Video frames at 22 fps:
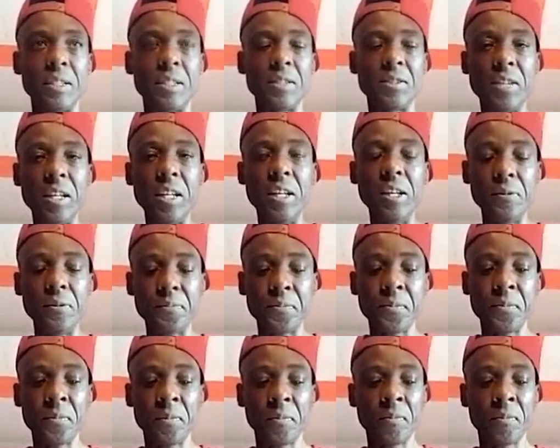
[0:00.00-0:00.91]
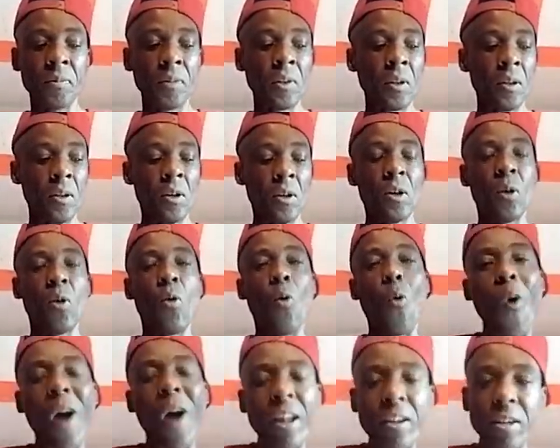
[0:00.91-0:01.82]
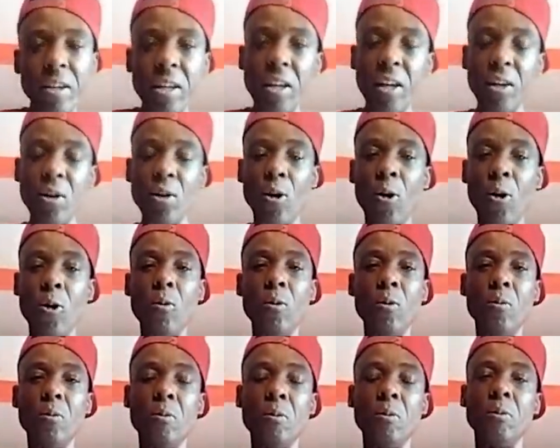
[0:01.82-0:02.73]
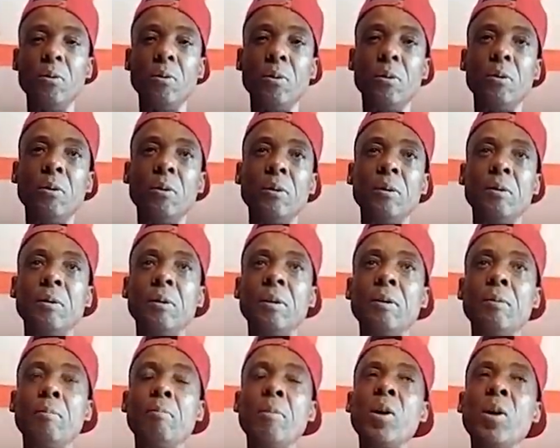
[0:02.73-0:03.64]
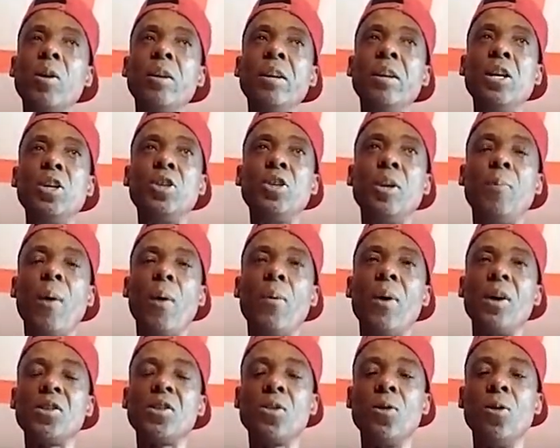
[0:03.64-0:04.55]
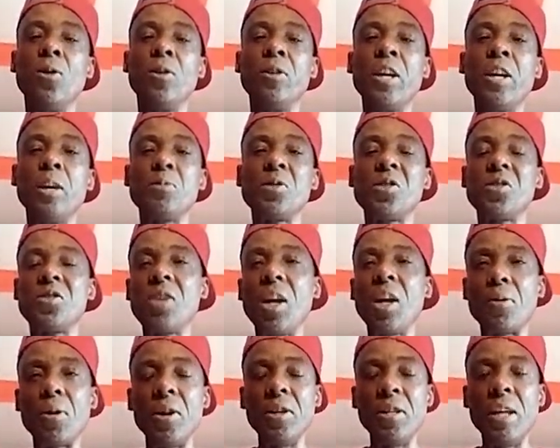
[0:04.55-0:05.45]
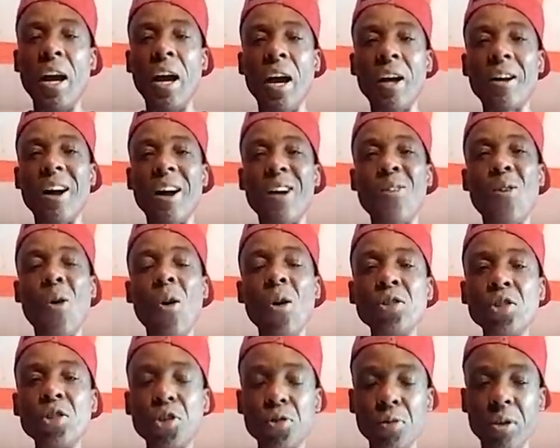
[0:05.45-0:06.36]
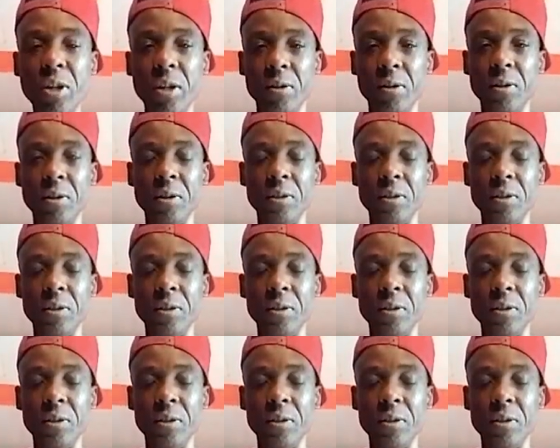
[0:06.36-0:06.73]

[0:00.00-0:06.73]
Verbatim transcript: See? Mm-hmm. One day you know me go DJ for my son named Steroyaka Country.